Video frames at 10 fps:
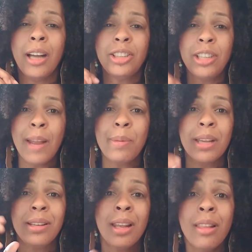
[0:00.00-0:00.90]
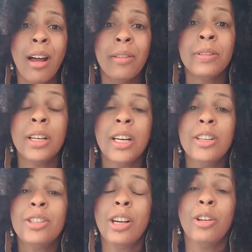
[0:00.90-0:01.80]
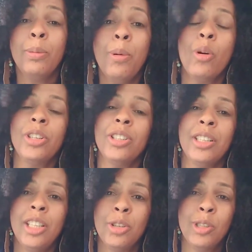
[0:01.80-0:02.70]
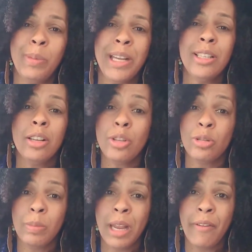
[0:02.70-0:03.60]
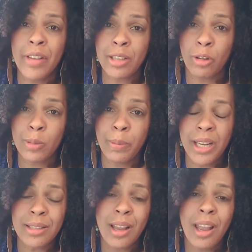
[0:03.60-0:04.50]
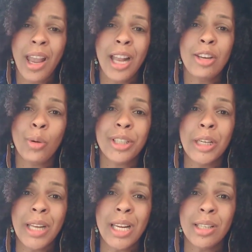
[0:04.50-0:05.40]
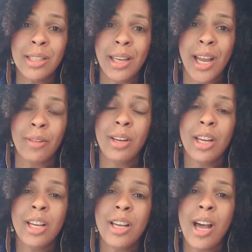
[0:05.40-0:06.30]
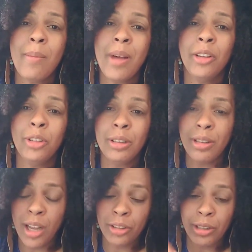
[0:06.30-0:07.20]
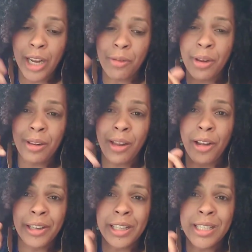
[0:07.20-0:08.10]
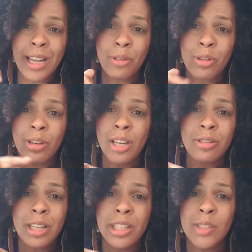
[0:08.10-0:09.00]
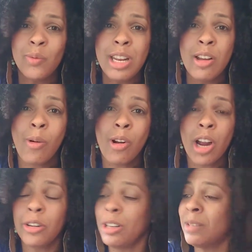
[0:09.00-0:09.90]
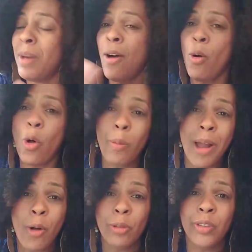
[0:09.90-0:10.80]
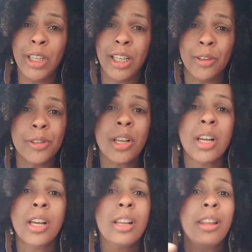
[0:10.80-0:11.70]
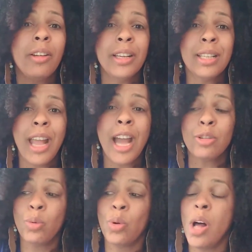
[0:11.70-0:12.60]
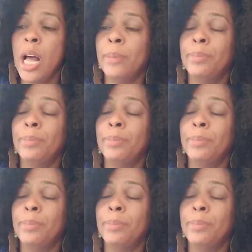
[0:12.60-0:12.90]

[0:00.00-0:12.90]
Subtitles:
championed, and loved. So the porch is a digital space, soon to be a physical space, and your donations count. Under later on this afternoon, underneath this video or underneath all my old videos, there is an actual